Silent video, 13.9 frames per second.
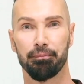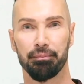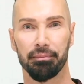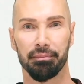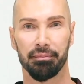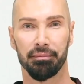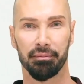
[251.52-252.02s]

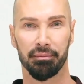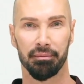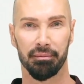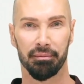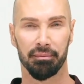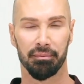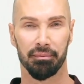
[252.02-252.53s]

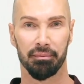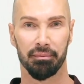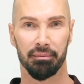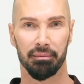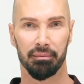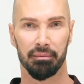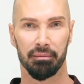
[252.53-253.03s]

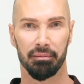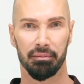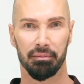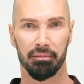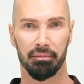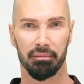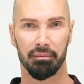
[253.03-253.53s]

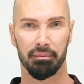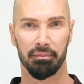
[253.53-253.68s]
No one is speaking in this clip.